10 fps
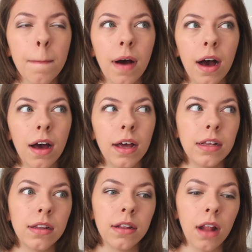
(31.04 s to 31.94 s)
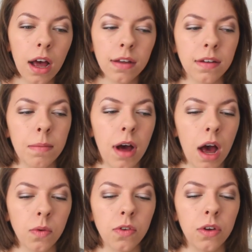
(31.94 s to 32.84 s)
but in last summer
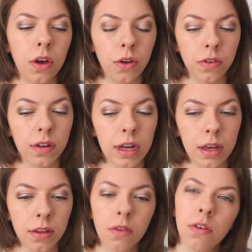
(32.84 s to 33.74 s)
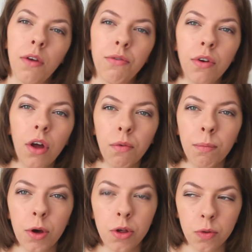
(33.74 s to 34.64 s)
I was doing it constantly because I was going through a lot of
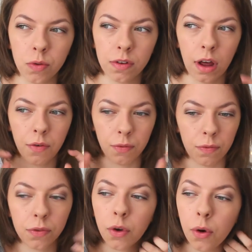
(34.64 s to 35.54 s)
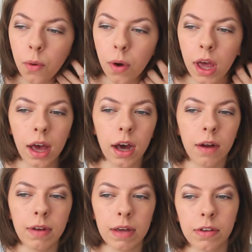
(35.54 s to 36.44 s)
emotional stuff with school and
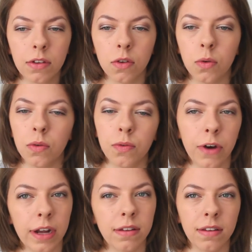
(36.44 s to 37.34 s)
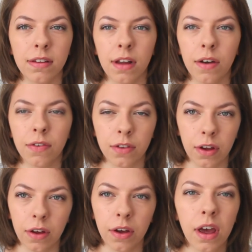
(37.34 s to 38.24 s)
kind of leaving school and friends and stuff.
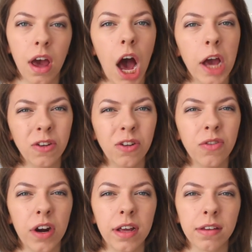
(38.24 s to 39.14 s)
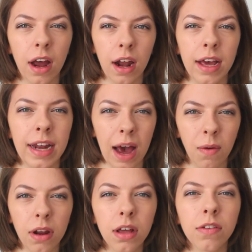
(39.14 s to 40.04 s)
So I used to do running as kind of like an
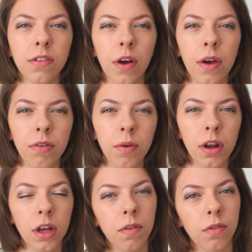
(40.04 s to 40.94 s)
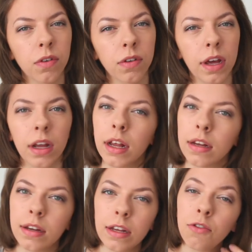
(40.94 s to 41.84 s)
outlet. So if you are looking for something
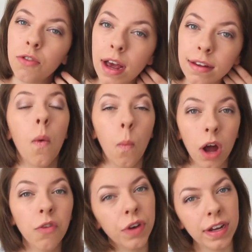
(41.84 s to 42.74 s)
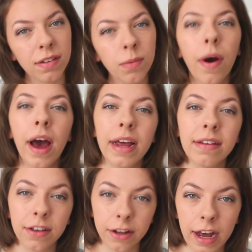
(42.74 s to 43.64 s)
like to de-stress, one reason why
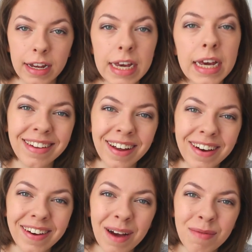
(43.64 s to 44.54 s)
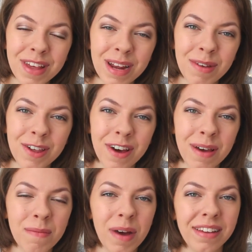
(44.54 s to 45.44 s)
it's a good idea. So I'm just going to be
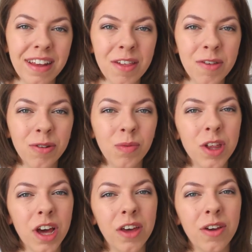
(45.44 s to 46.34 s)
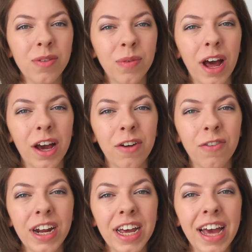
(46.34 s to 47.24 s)
showing my essentials which I use when I go
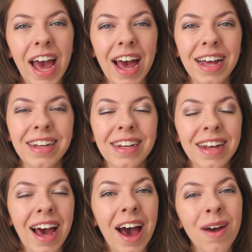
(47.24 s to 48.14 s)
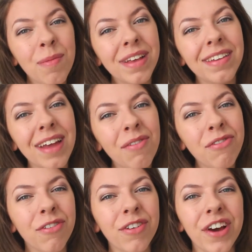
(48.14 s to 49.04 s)
running, and I hope this is
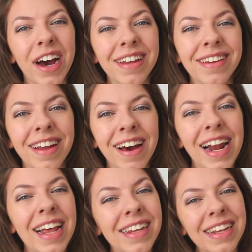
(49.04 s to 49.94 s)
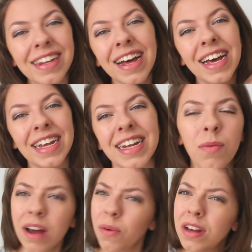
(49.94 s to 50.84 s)
helpful for you guys. So let's get started.
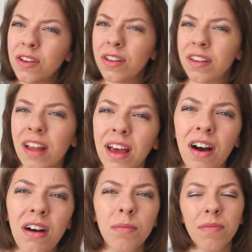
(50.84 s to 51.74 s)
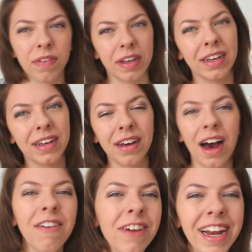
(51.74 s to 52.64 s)
Why do I do this like arm thing?
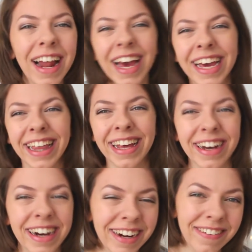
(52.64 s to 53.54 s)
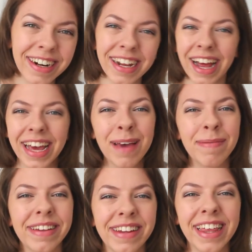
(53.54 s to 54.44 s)
I really like it though. I kind of want to like
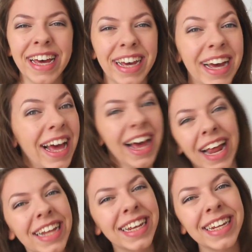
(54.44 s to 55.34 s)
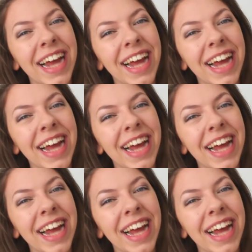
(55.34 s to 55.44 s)
keep it as a thing. Let's get